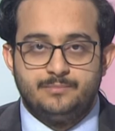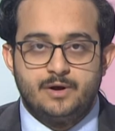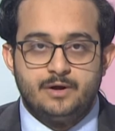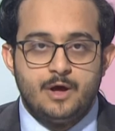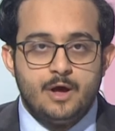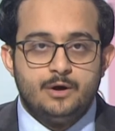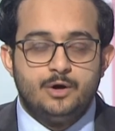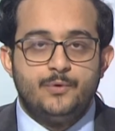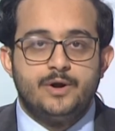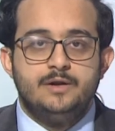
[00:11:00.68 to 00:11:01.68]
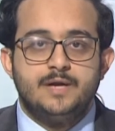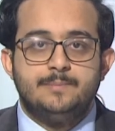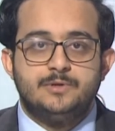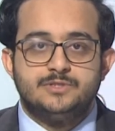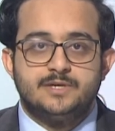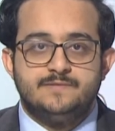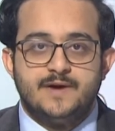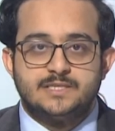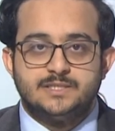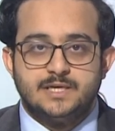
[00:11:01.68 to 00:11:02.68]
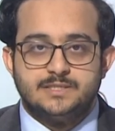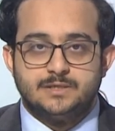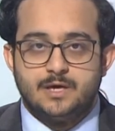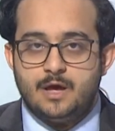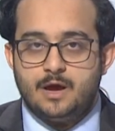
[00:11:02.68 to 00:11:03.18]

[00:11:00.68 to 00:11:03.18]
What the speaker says: abroad who were unable to get vaccinated,